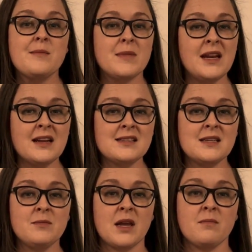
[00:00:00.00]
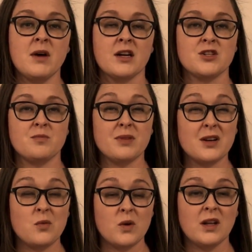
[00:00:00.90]
May not seem like much, but
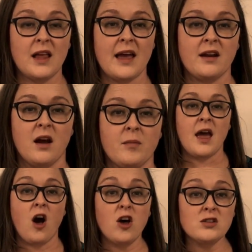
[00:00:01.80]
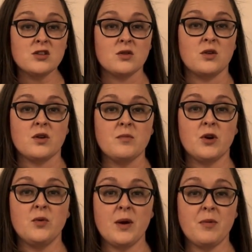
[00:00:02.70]
it will add up. Also, you can
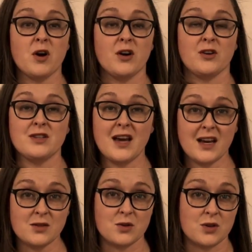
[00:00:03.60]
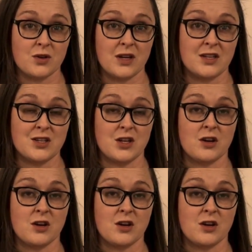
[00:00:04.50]
put away part of your tax return each